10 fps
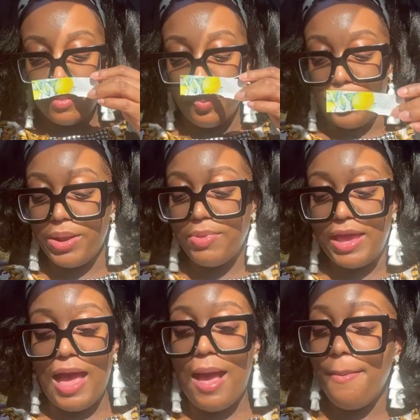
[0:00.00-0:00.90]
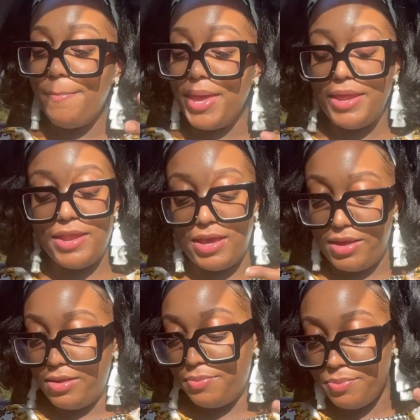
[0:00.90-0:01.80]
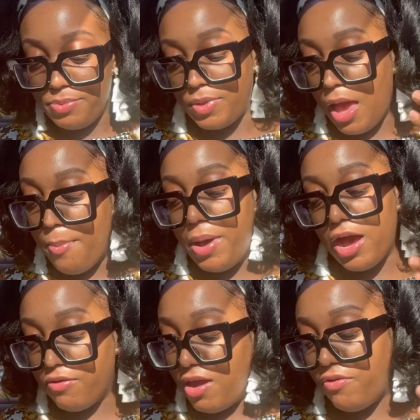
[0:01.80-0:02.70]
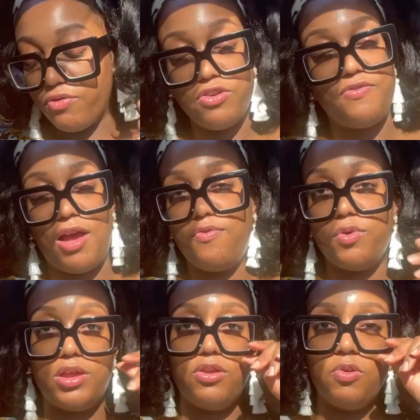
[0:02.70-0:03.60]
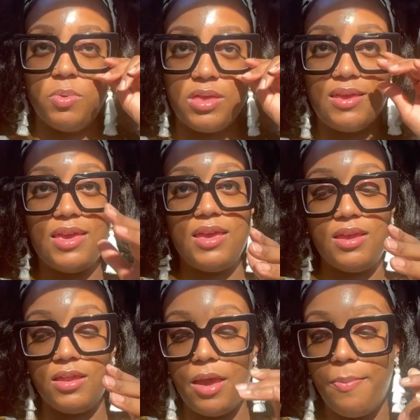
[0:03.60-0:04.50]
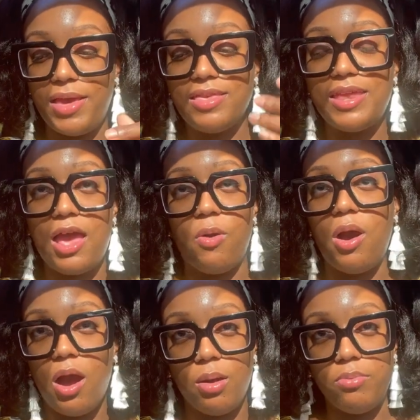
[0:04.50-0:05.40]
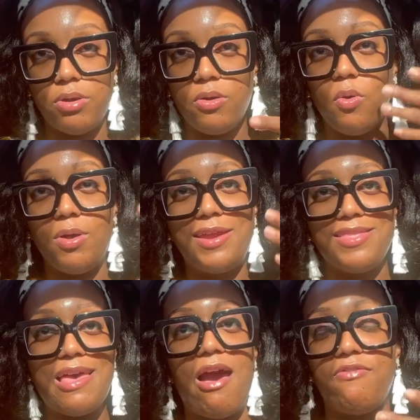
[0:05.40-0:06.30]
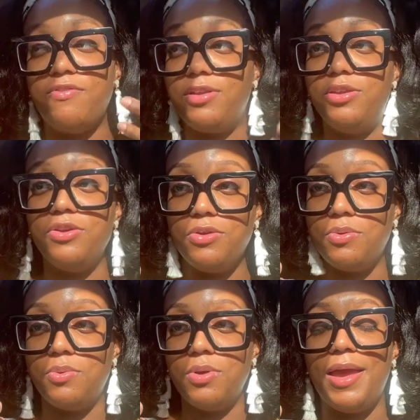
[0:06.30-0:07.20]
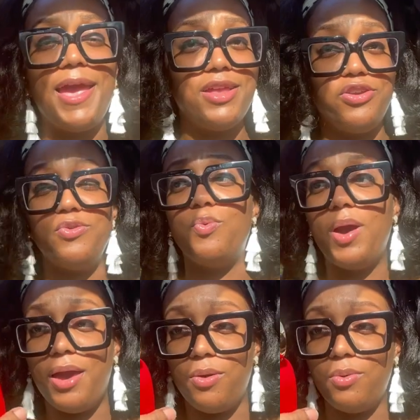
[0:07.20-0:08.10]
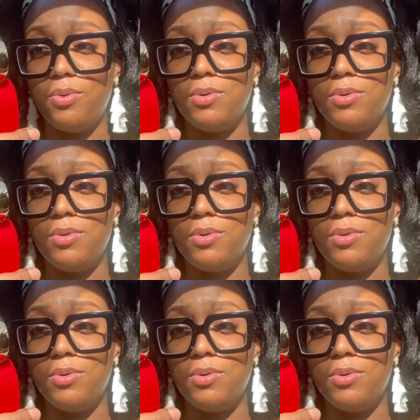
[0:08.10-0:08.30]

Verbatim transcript: but I'm like, how many Baccarat Rouge 540 dupes can Maison Alhambra or Lattafa do and do well?